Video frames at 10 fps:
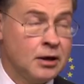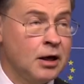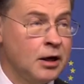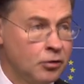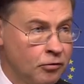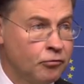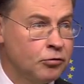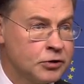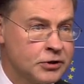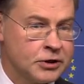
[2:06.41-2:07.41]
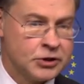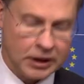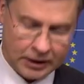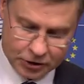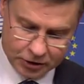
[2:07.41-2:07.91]
And of course,
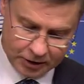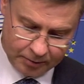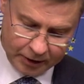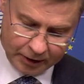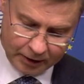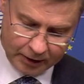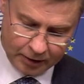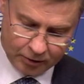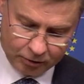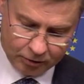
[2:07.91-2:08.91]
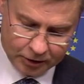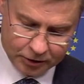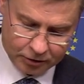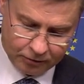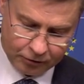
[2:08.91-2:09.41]
challenges remain in a
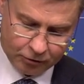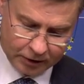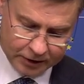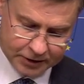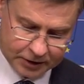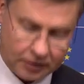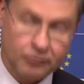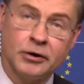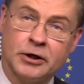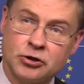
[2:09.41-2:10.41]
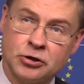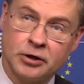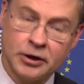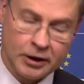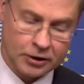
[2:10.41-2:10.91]
context of US Inflation
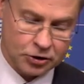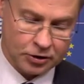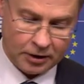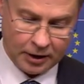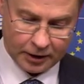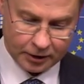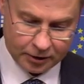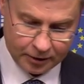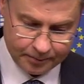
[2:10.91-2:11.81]
Reduction Act.